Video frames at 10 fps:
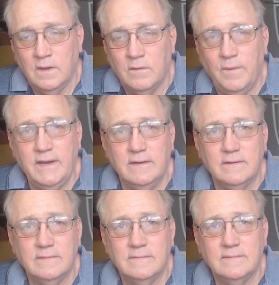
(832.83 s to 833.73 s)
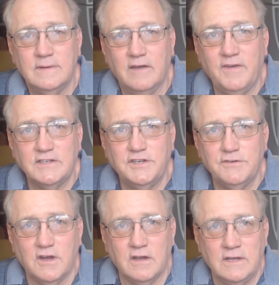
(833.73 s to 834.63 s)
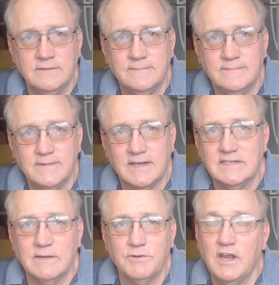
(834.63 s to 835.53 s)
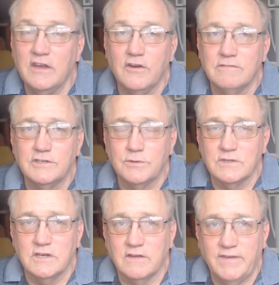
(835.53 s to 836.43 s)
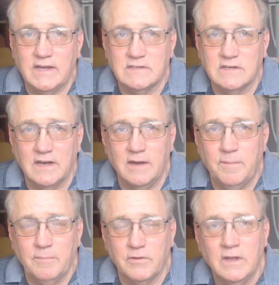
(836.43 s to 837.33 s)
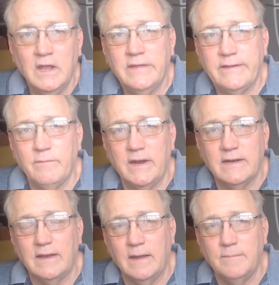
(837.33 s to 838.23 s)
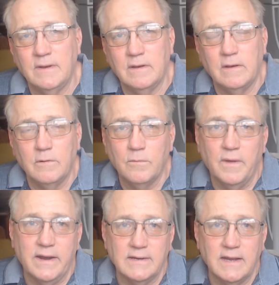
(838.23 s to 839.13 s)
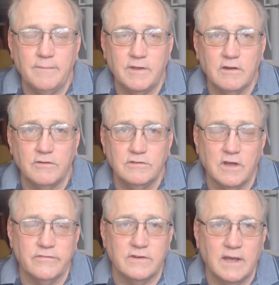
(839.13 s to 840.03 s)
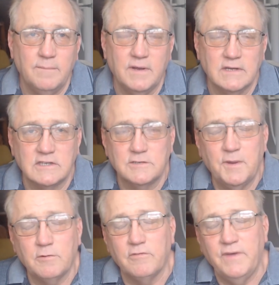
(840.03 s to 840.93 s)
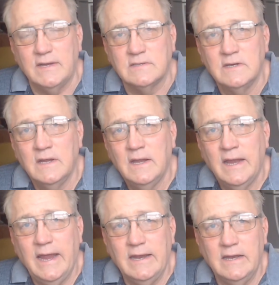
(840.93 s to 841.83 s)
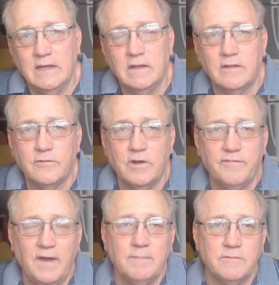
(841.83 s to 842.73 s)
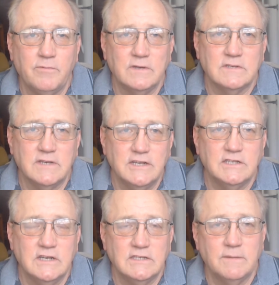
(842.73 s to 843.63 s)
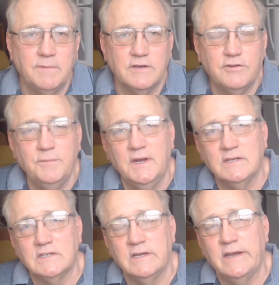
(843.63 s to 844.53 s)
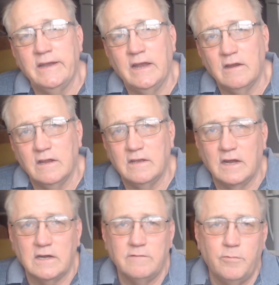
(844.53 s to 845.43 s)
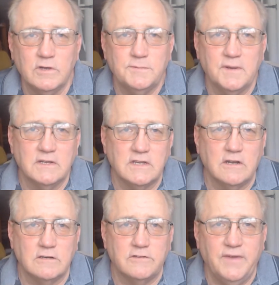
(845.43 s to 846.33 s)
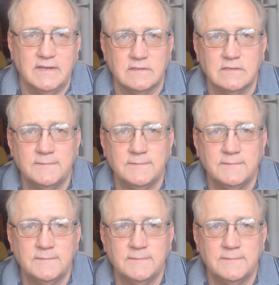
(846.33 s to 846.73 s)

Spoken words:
Rate. How fast are you talking? Like I said, when you get nervous, you really talk fast. And a lot of people, they run out of time. They don't run out of time. They don't use all the time because they speak real fast. And a 3 to 5 presentation ends up being 2 minutes, and then they don't get docked off points because they talk too fast.